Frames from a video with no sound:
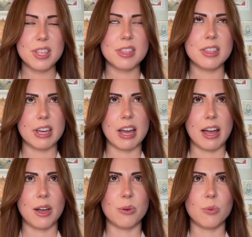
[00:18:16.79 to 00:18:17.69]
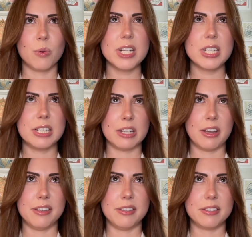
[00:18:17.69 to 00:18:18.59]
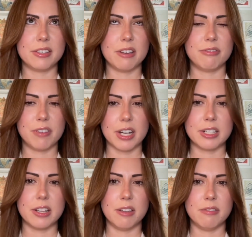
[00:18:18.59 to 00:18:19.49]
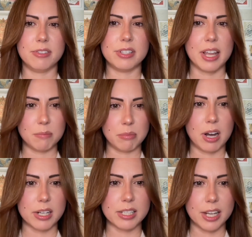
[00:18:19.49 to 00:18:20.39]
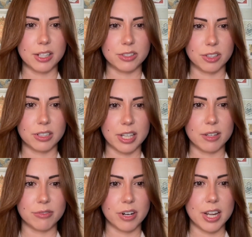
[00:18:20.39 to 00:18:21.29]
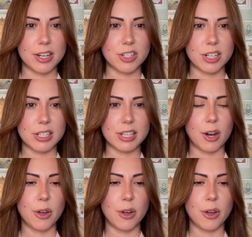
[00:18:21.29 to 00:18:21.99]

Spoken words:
with that, what does effective sandboxing look like for agents?